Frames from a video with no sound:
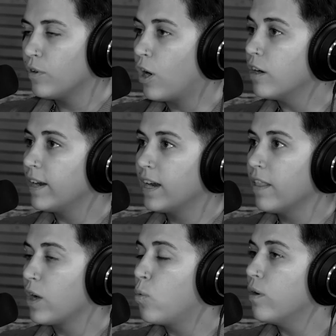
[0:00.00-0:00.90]
Heart rate at
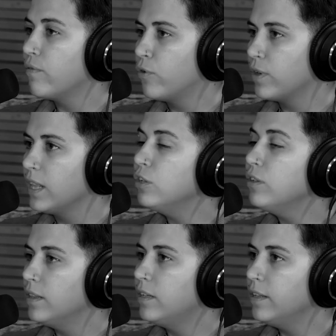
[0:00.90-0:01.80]
like 140,
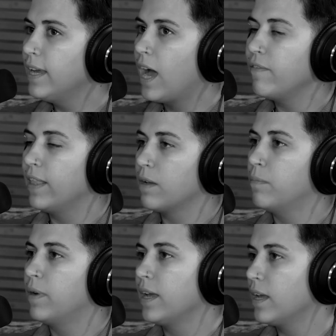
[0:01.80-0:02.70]
literally having like
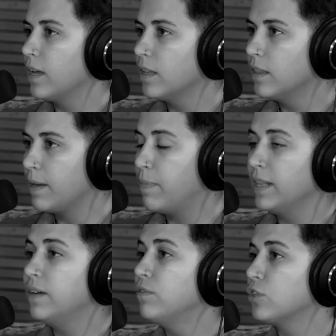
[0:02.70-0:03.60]
my
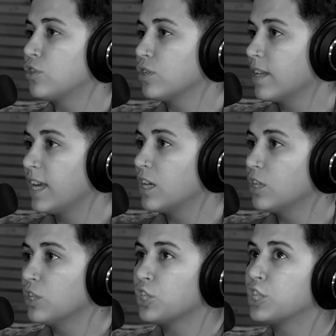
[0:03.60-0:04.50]
levels just like
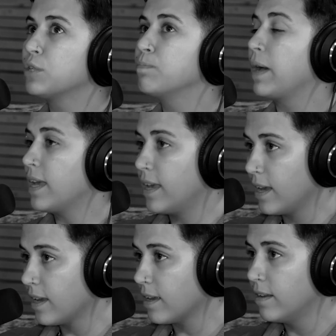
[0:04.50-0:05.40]

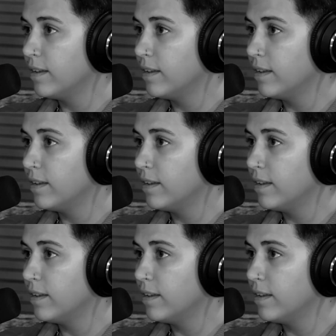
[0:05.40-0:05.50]
spiking.